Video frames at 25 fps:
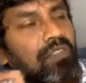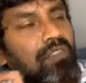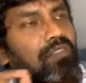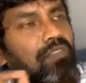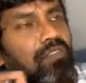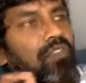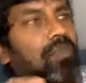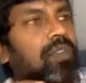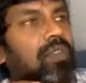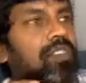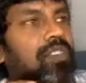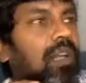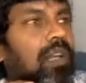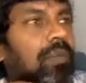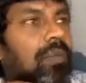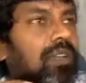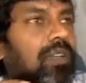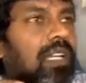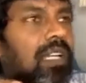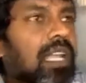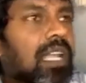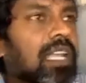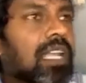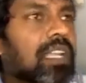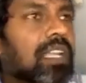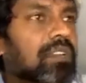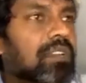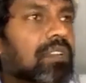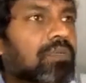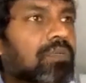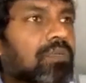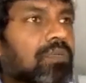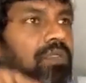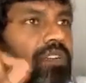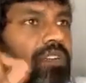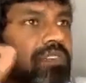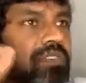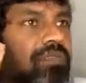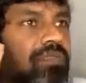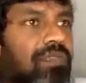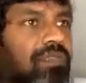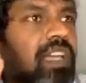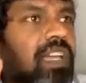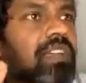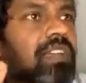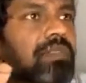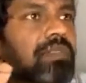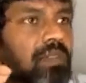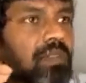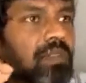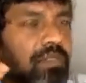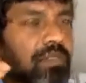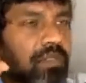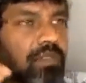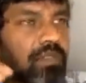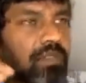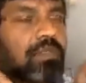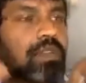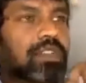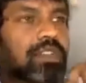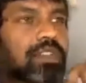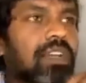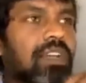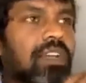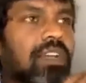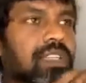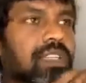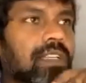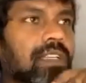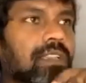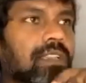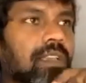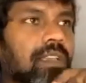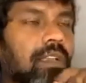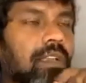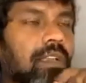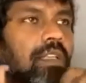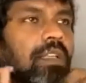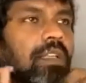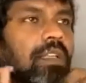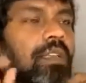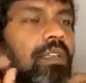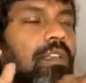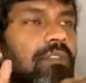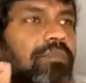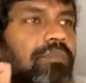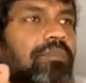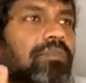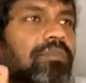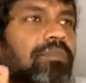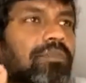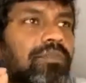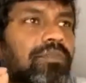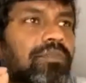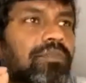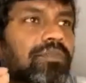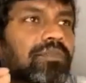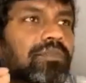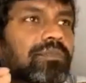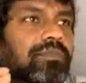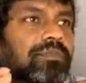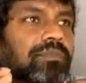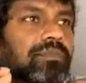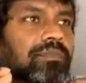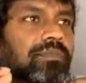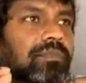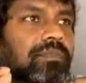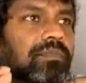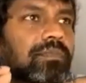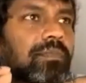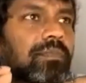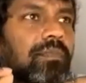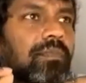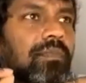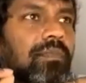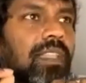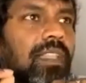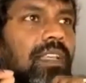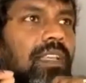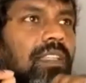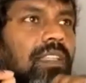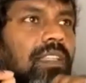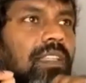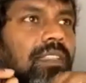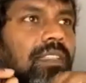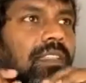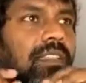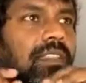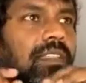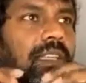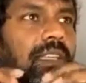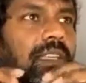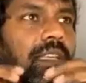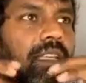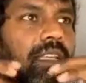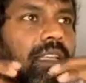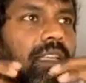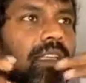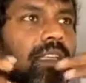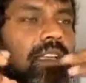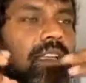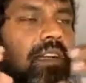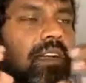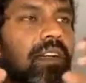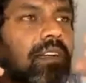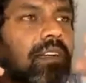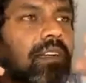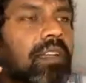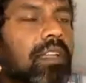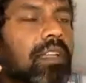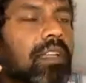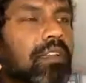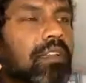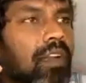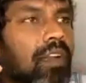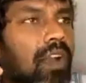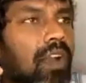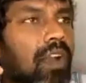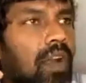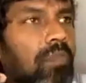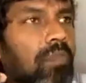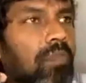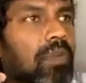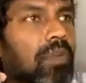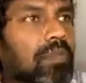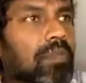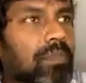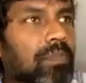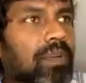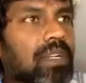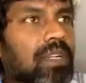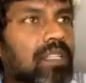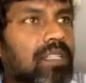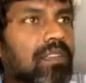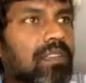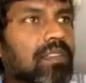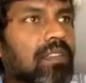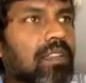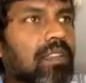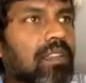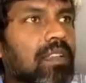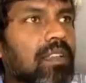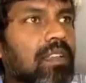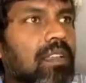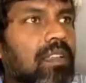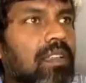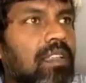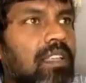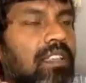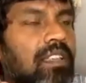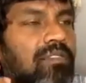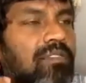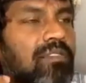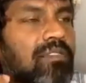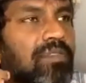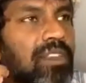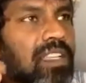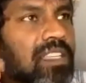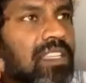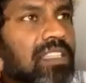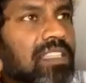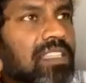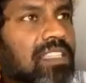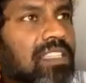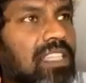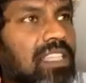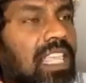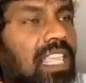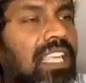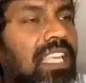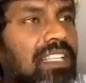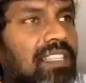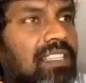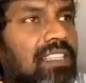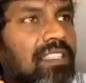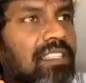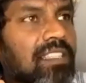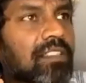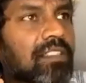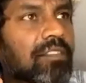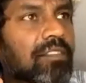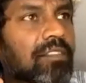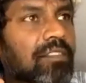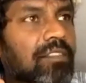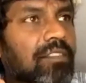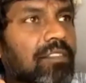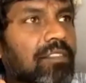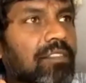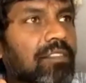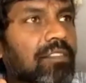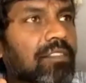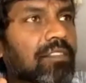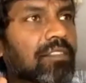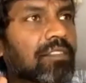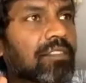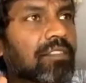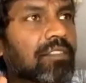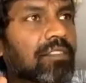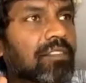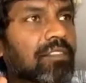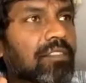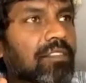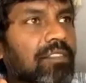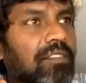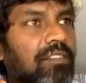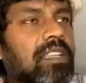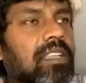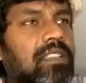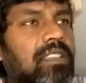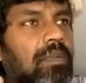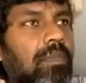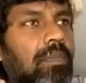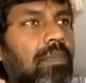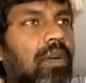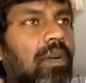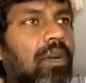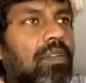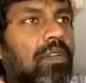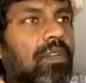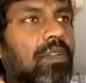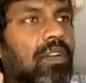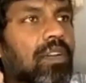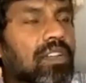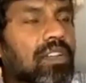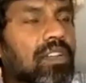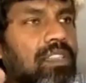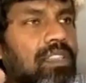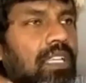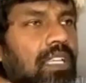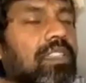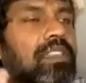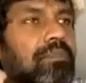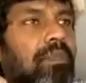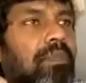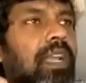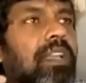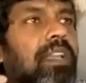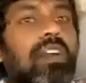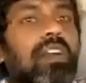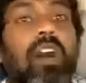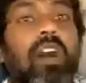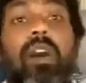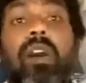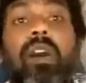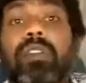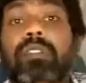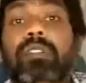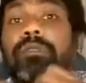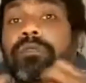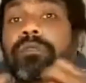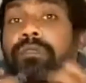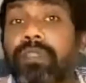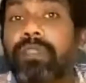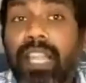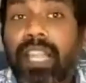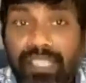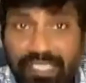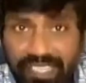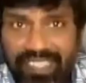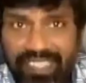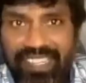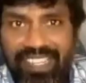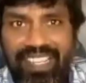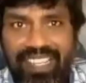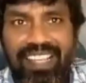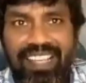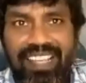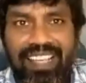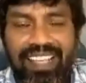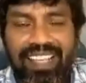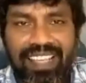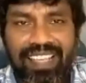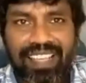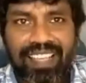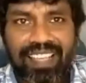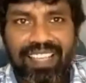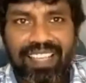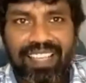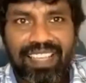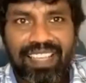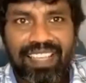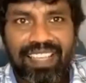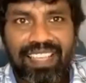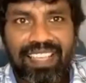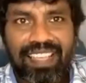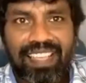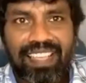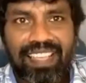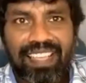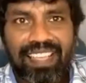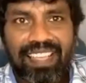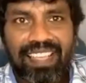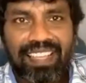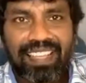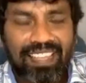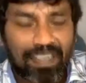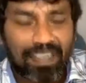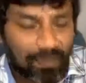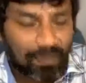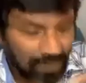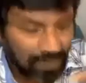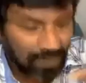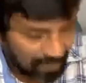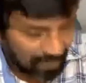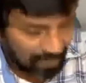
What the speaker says: Romans chapter 8, verse 5 says, if a normal person, if he seeks about or set his mind on flesh, come on,